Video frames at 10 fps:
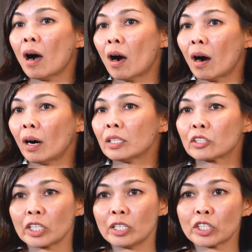are
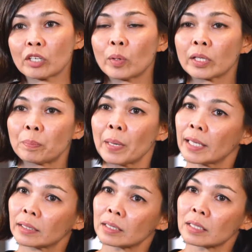changing weather
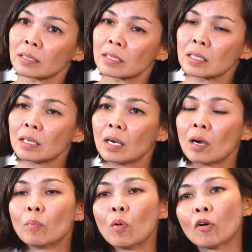patterns,
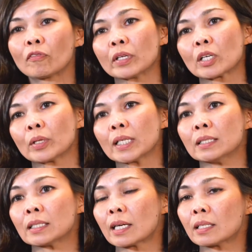more frequent and
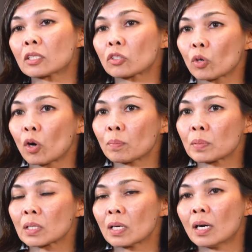intense
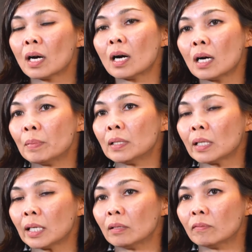storms, urban
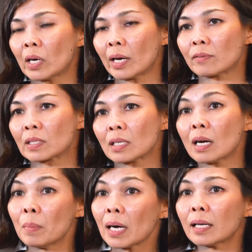heat waves,
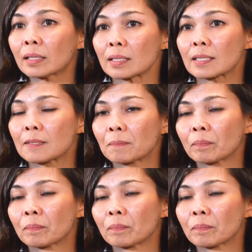among others.